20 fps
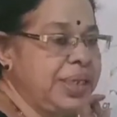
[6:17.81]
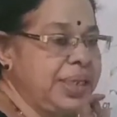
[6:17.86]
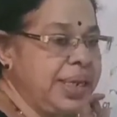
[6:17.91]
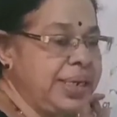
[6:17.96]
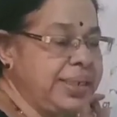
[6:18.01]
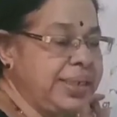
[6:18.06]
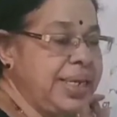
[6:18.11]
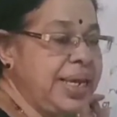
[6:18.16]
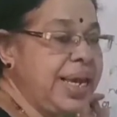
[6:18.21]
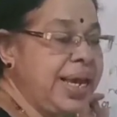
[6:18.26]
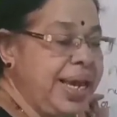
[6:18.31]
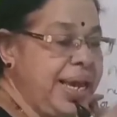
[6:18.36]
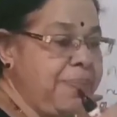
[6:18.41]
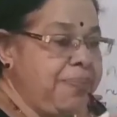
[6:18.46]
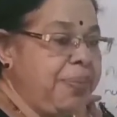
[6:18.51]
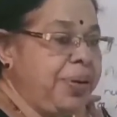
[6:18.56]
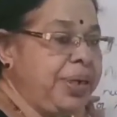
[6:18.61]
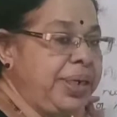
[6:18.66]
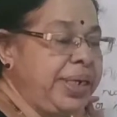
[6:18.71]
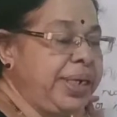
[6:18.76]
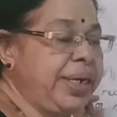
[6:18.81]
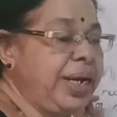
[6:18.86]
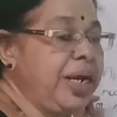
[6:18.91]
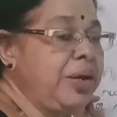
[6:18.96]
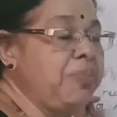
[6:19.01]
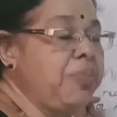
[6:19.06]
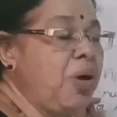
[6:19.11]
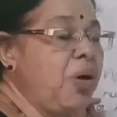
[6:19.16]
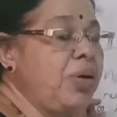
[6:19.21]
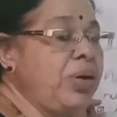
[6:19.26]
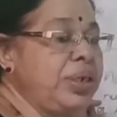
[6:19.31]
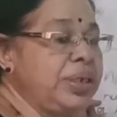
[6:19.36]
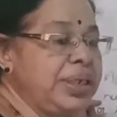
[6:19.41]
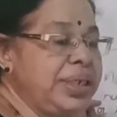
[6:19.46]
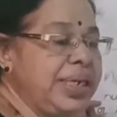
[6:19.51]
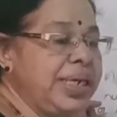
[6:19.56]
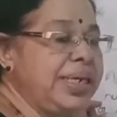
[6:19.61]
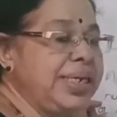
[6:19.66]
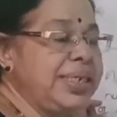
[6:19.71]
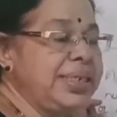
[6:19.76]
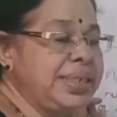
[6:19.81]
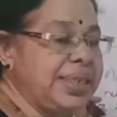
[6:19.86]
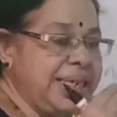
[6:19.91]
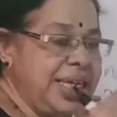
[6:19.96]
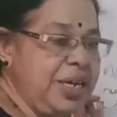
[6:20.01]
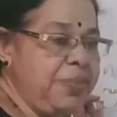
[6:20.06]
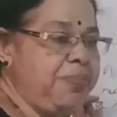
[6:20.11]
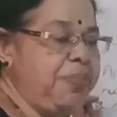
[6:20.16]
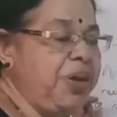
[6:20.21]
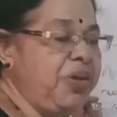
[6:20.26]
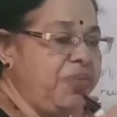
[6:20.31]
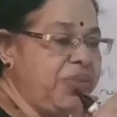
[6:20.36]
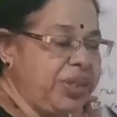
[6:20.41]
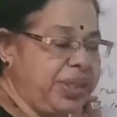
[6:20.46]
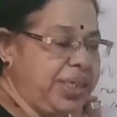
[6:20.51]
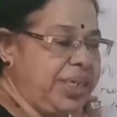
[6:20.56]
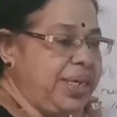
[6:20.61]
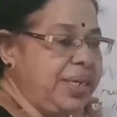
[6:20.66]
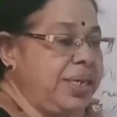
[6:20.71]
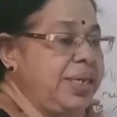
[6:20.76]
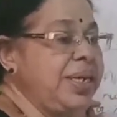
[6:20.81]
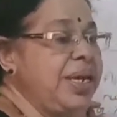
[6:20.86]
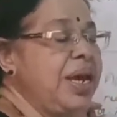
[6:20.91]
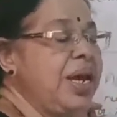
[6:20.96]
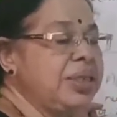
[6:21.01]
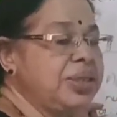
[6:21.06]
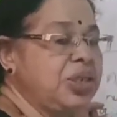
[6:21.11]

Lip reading: That is, a particular bond he is keeping with he.